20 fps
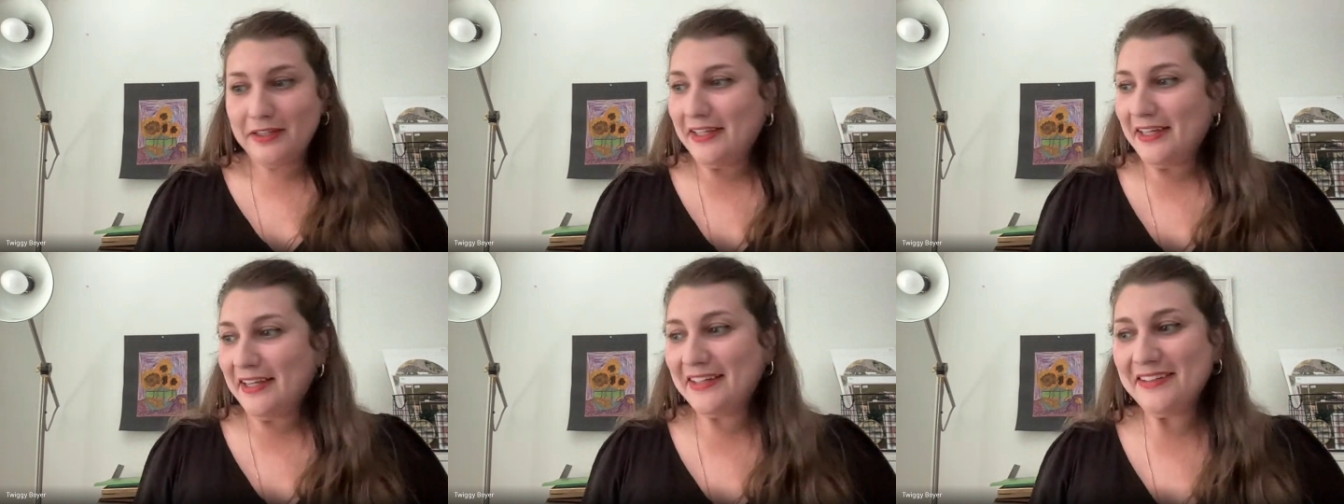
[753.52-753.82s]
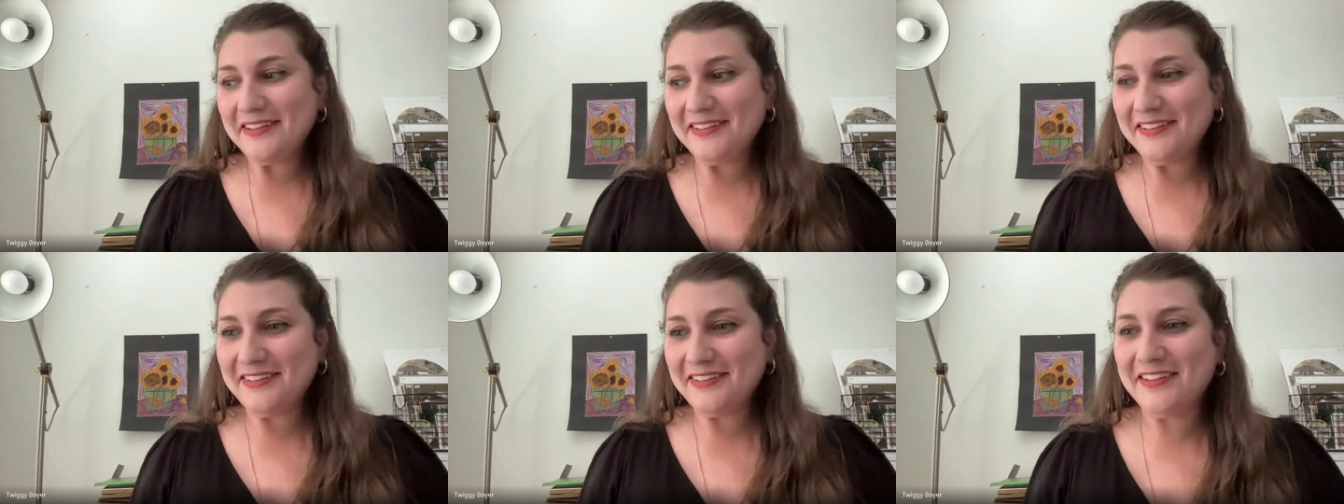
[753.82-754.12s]

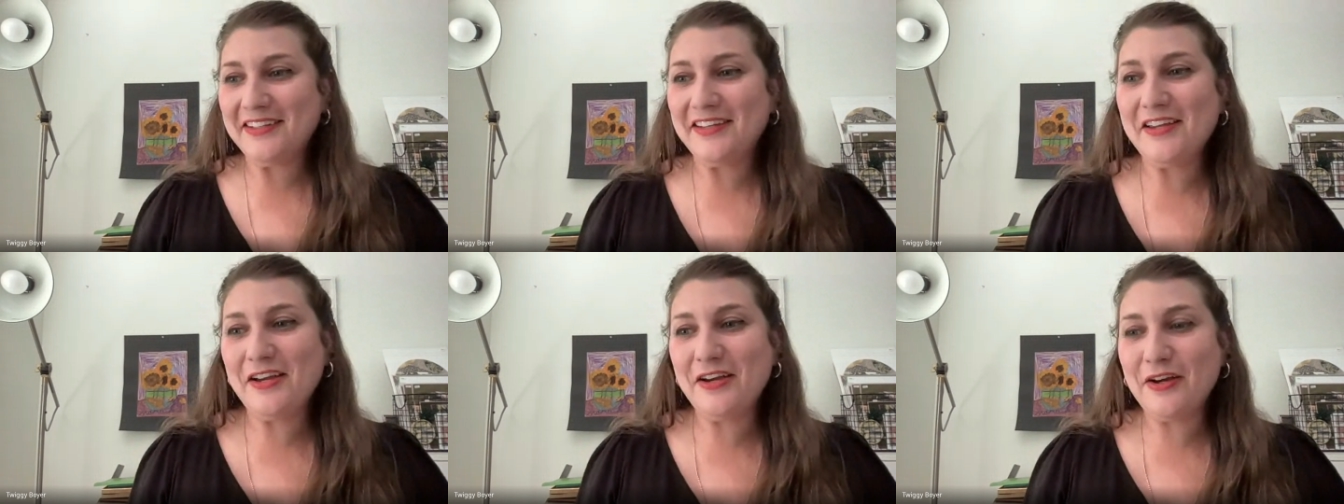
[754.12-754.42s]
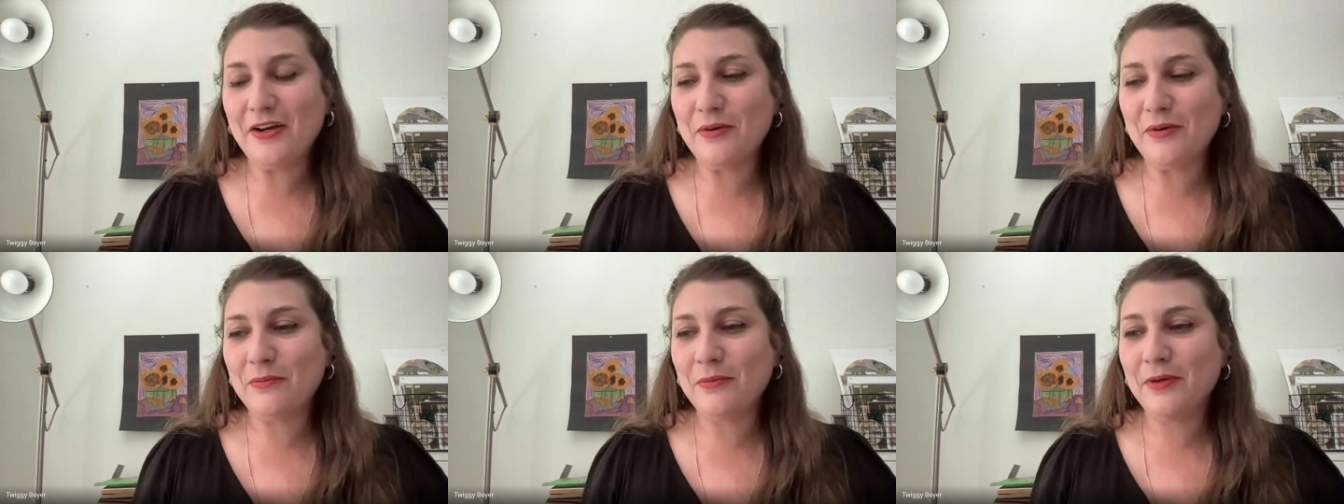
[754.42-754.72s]
guess,
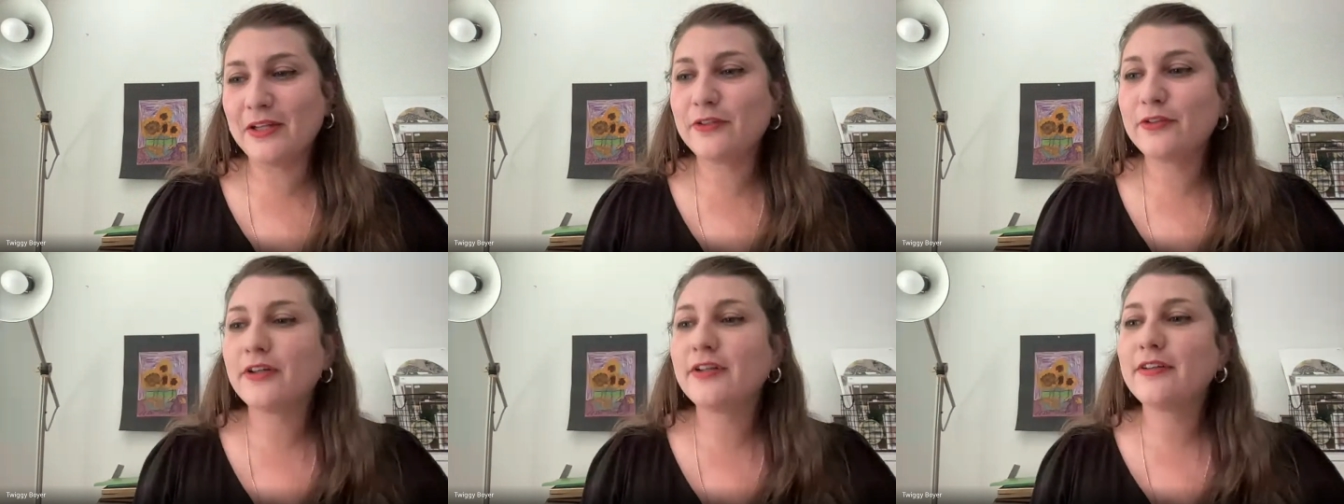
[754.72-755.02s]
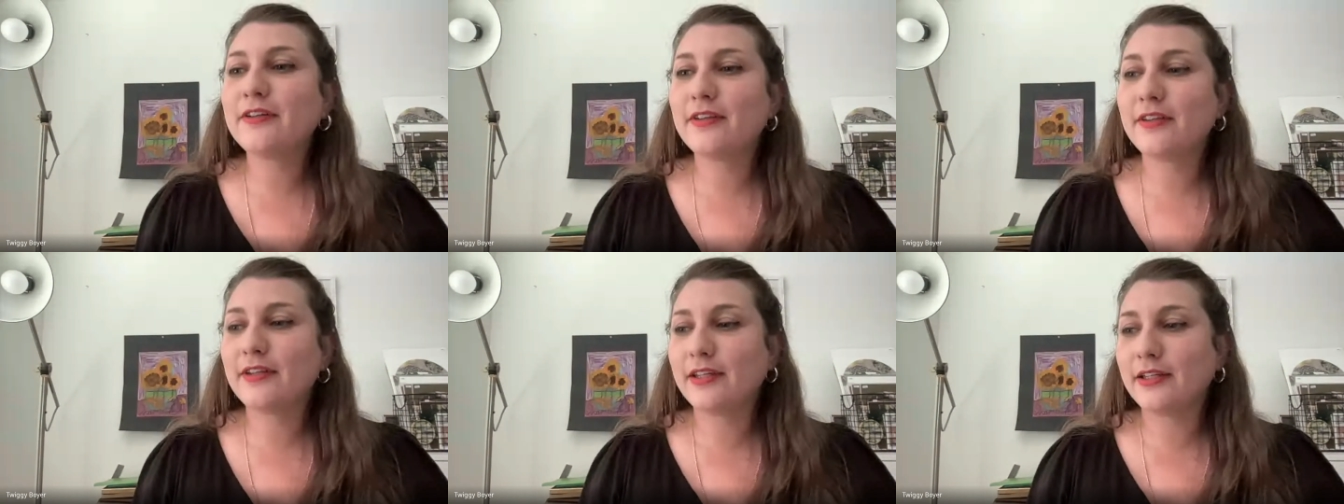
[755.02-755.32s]
um, I try
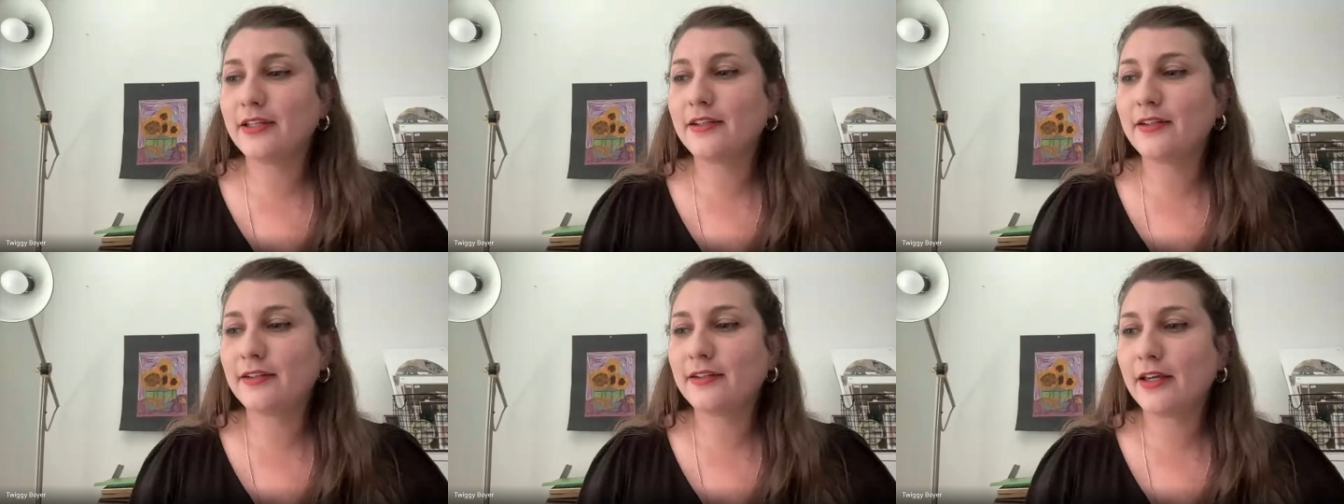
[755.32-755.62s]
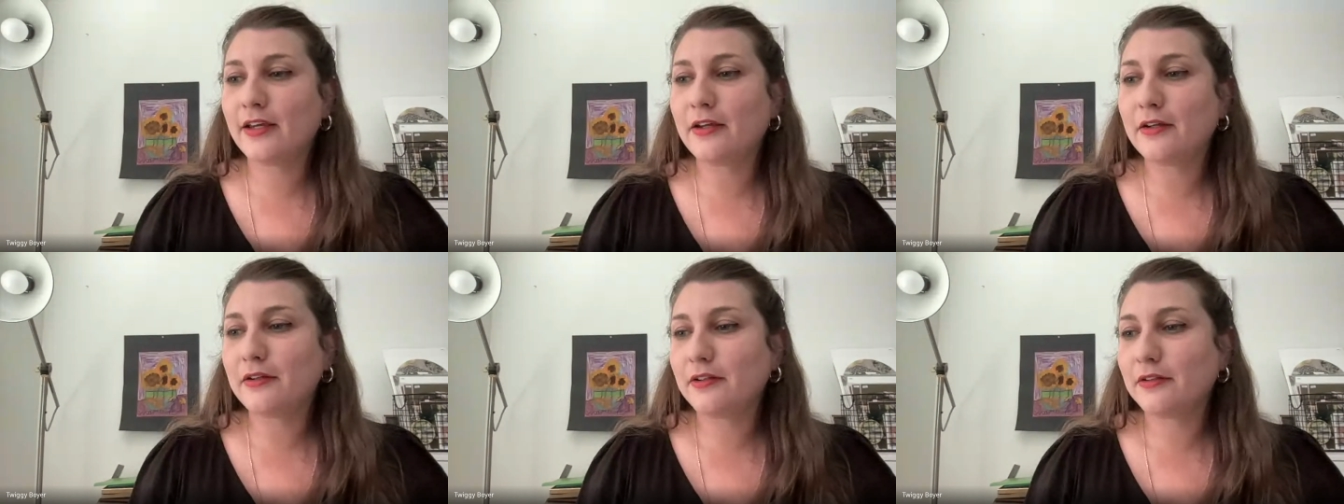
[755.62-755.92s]
to think
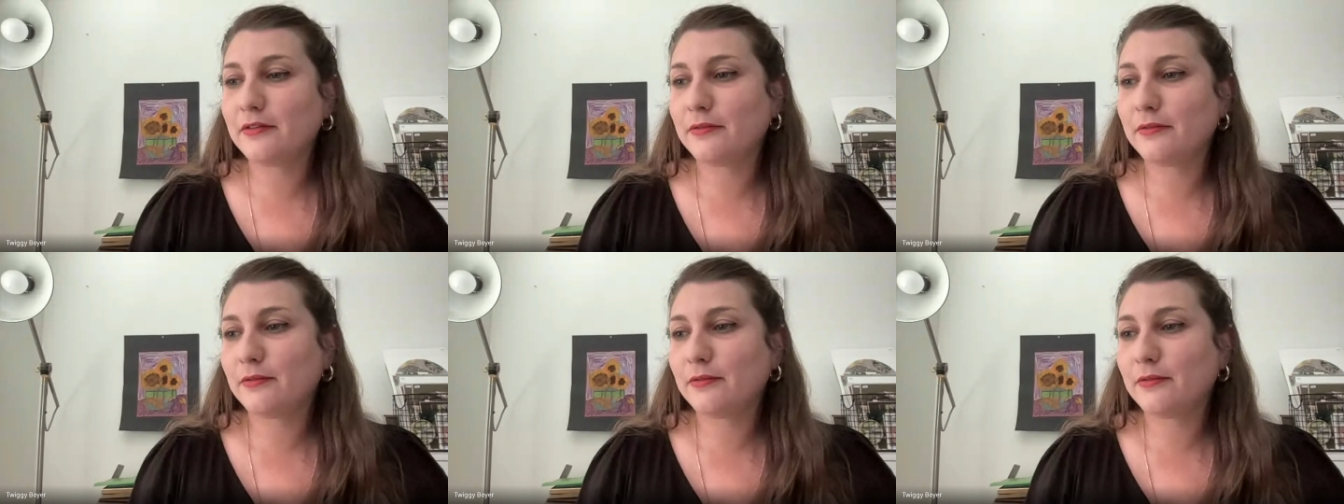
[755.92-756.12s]
that,